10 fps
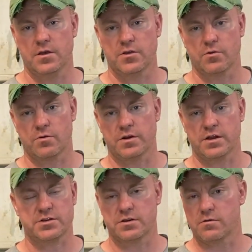your
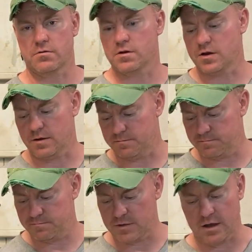addiction or
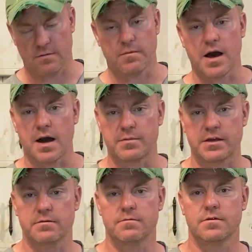hobby